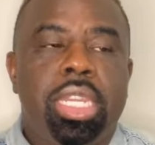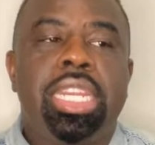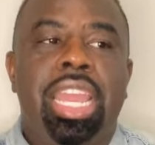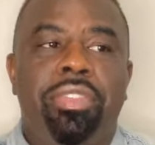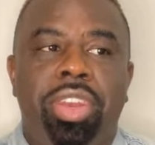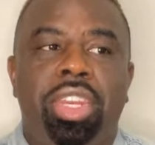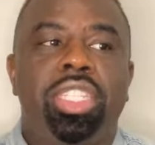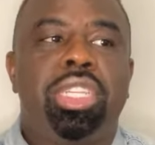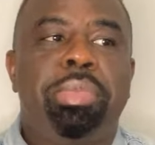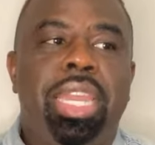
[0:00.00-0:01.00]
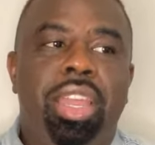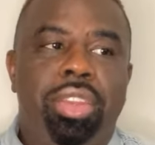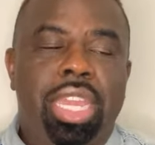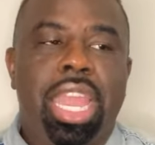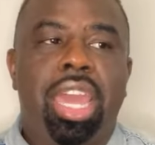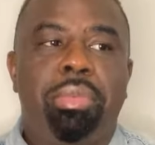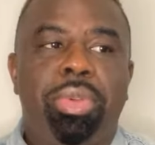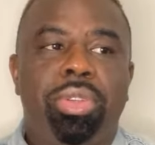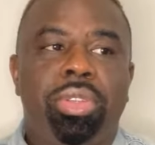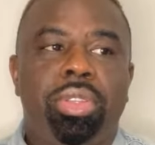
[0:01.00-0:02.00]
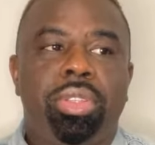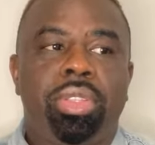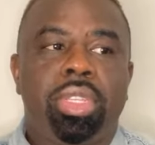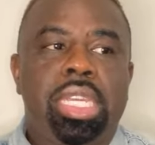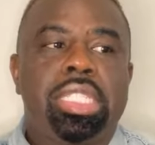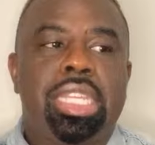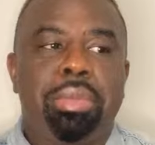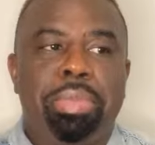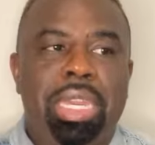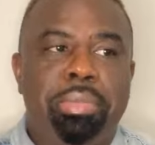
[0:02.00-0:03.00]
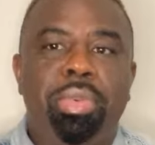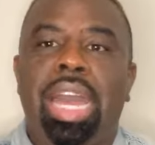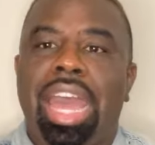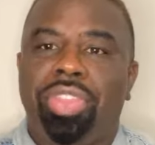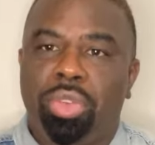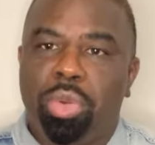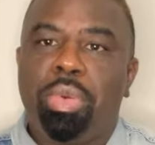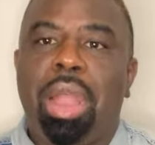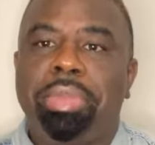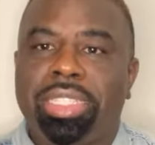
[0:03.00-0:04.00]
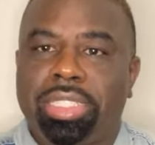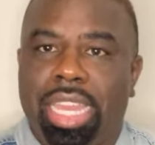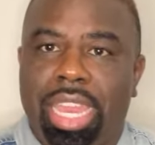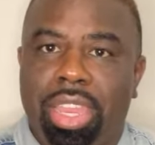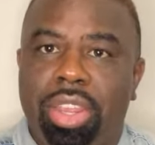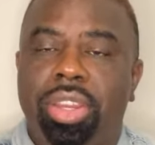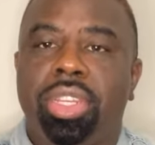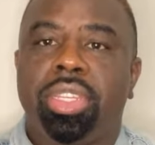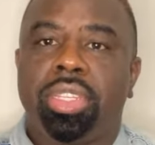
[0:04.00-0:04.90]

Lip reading: definitely should be held accountable. Some people, I think, were probably scared.